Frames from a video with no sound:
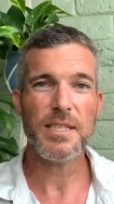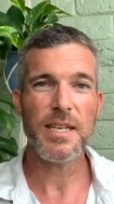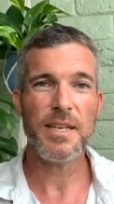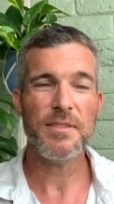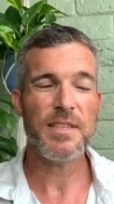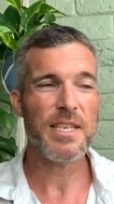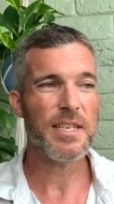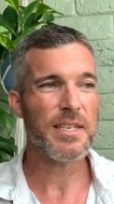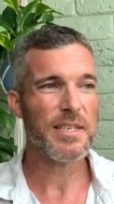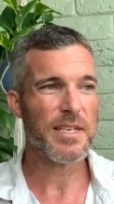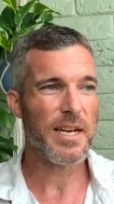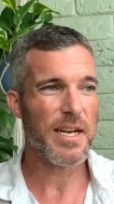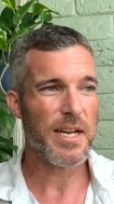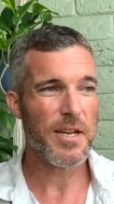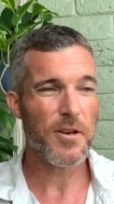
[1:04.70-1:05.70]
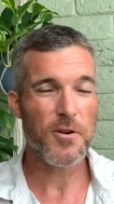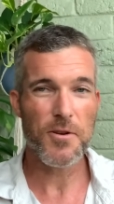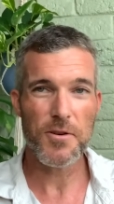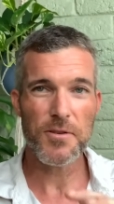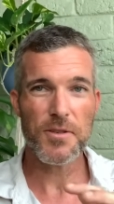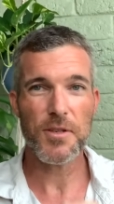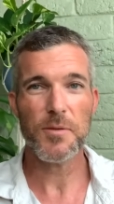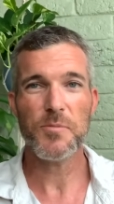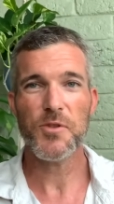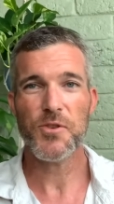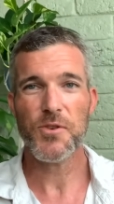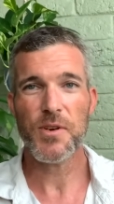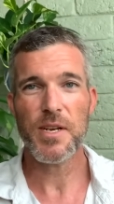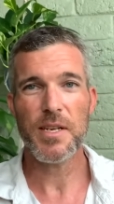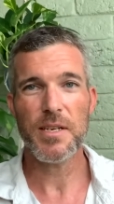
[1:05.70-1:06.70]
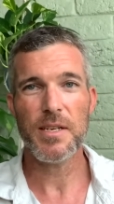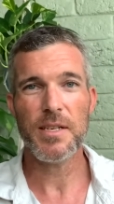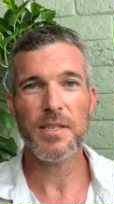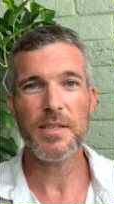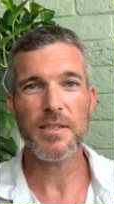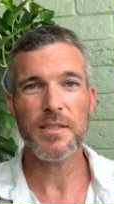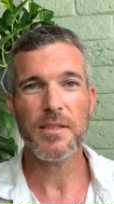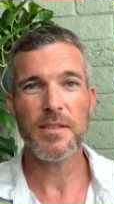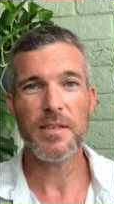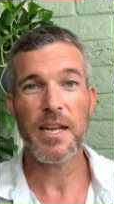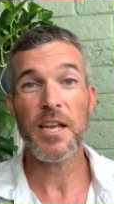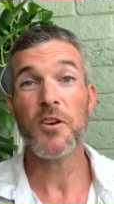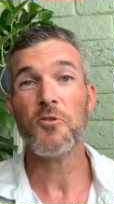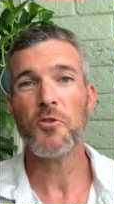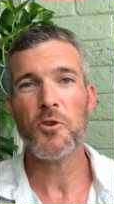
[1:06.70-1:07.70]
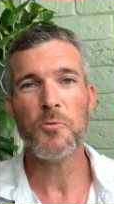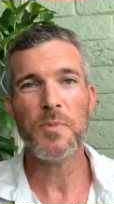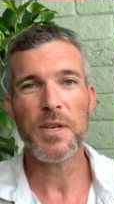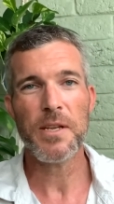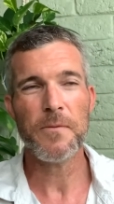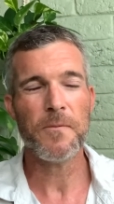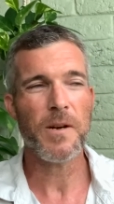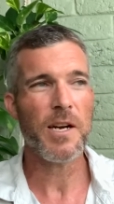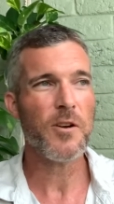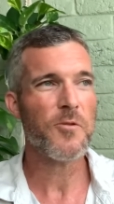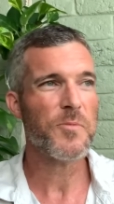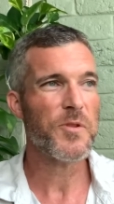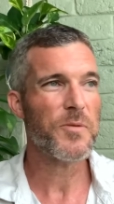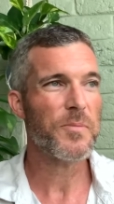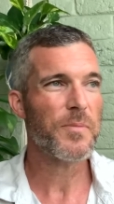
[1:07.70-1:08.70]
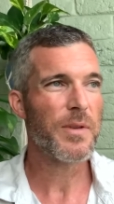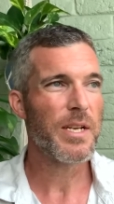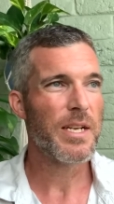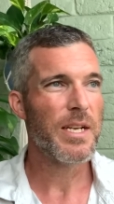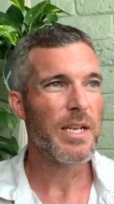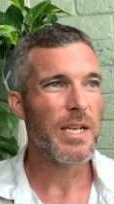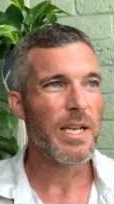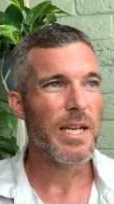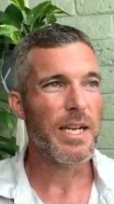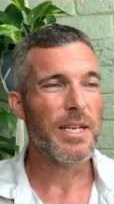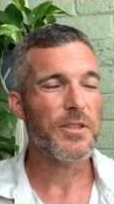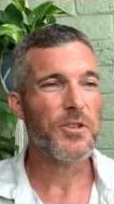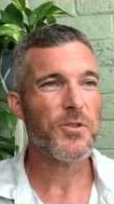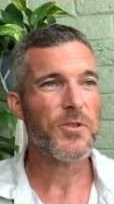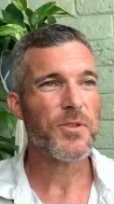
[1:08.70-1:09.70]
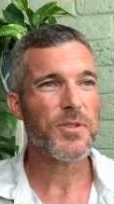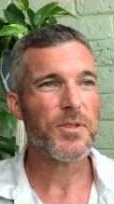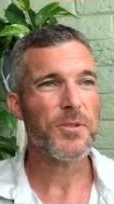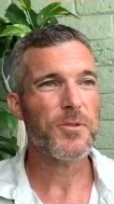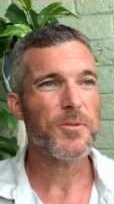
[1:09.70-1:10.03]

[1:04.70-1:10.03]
and the entire substrate is an anaerobic environment. And there's